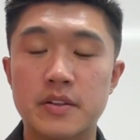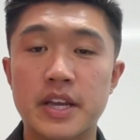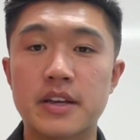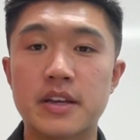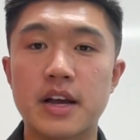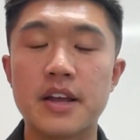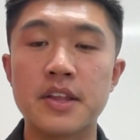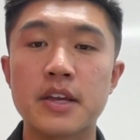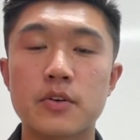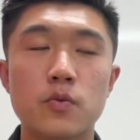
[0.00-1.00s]
Like, I
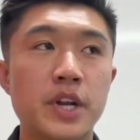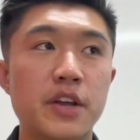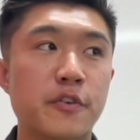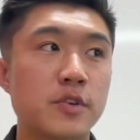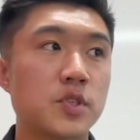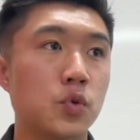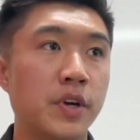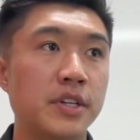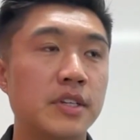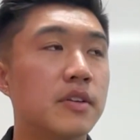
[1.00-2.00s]
think when I first
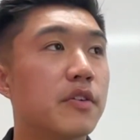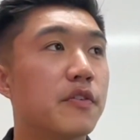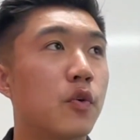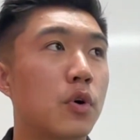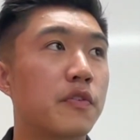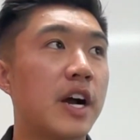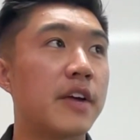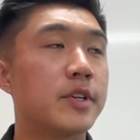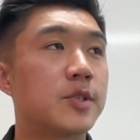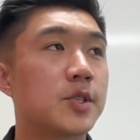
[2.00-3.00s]
joined 4 or
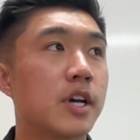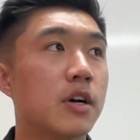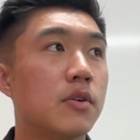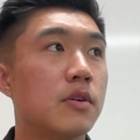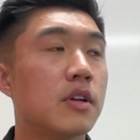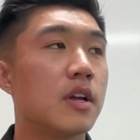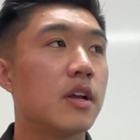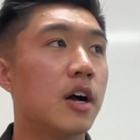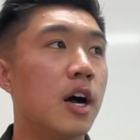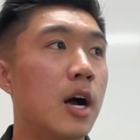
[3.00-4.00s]
5 years ago,
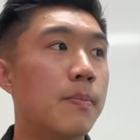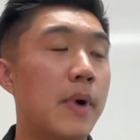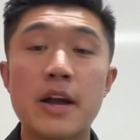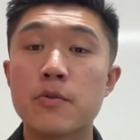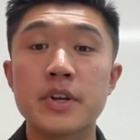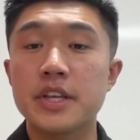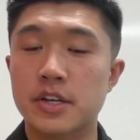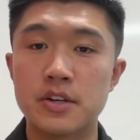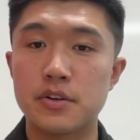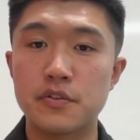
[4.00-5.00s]
I really
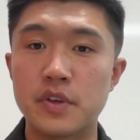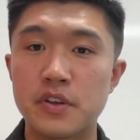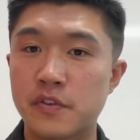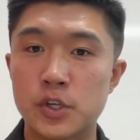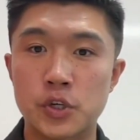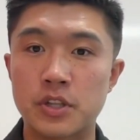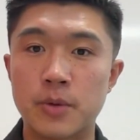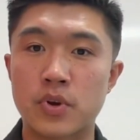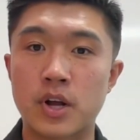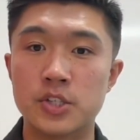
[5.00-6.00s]
couldn't have envisioned the
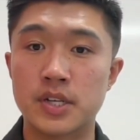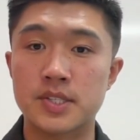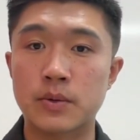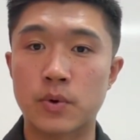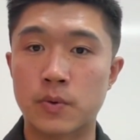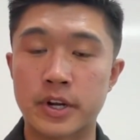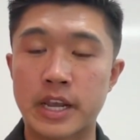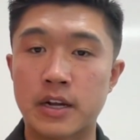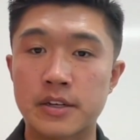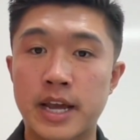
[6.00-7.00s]
projects that we're
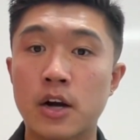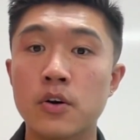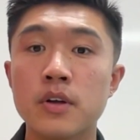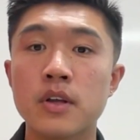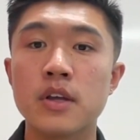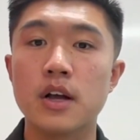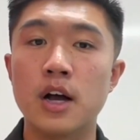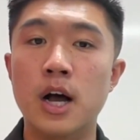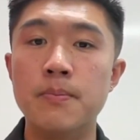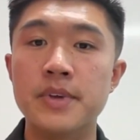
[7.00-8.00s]
working on now,
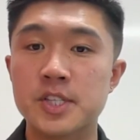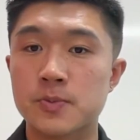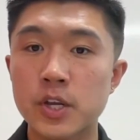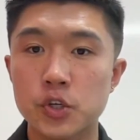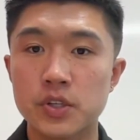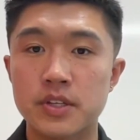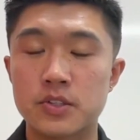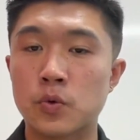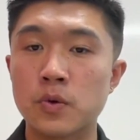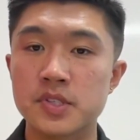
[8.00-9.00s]
and especially the
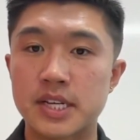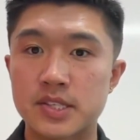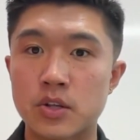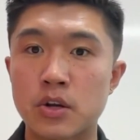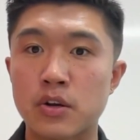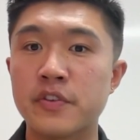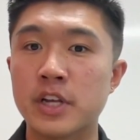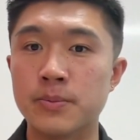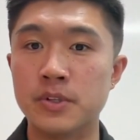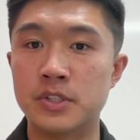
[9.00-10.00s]
tool sets that are
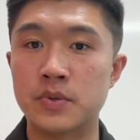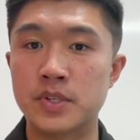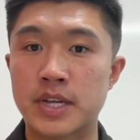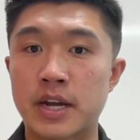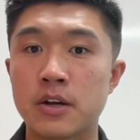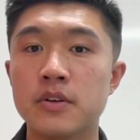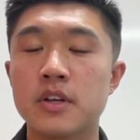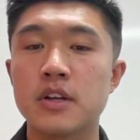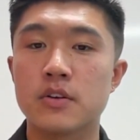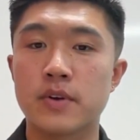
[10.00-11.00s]
available to us now,
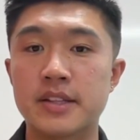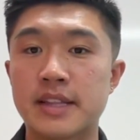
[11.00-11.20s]
right?